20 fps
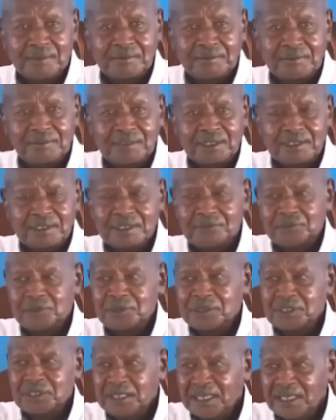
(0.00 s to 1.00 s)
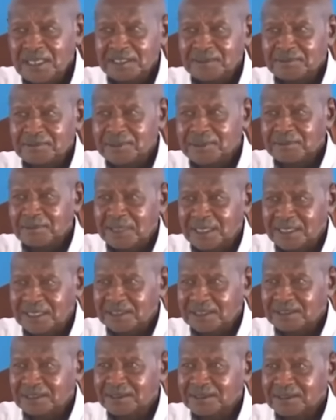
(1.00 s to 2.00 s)
But if we deny him the
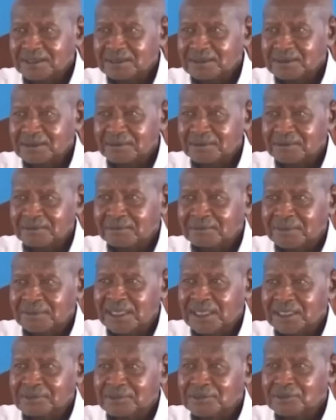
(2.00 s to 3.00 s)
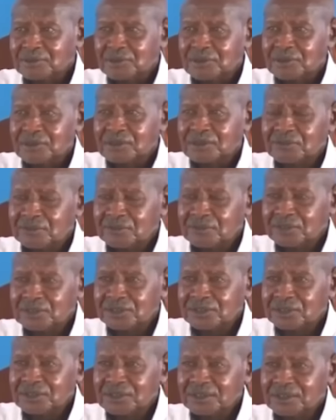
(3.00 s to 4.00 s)
market by administrative
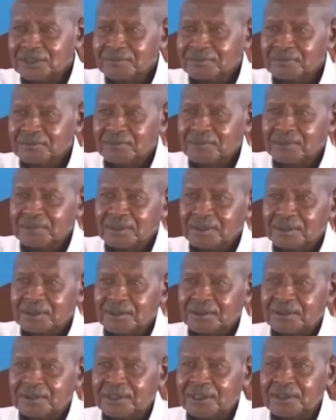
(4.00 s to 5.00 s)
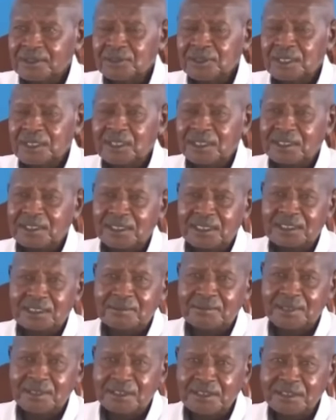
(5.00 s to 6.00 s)
means, then we are
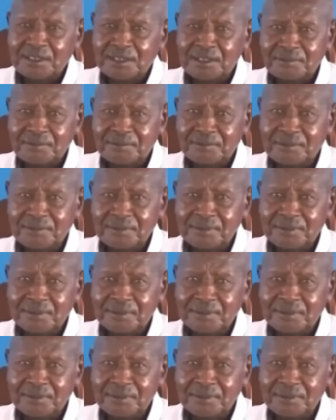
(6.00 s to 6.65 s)
undermining him.